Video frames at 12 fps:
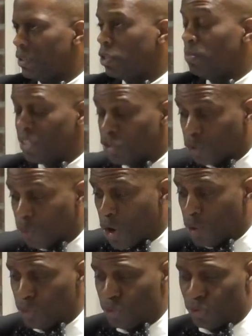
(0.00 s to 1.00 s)
To Mr.
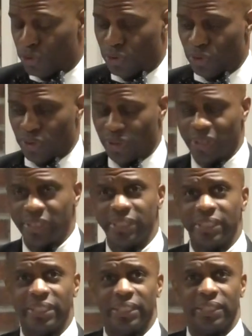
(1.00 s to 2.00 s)
Gross,
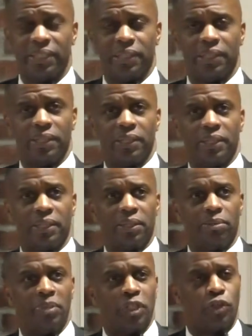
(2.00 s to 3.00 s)

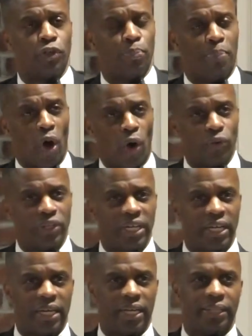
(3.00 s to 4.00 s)
Mr.
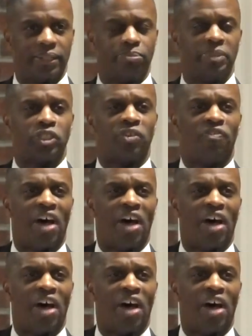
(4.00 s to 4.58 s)
Ubaldi, Mr.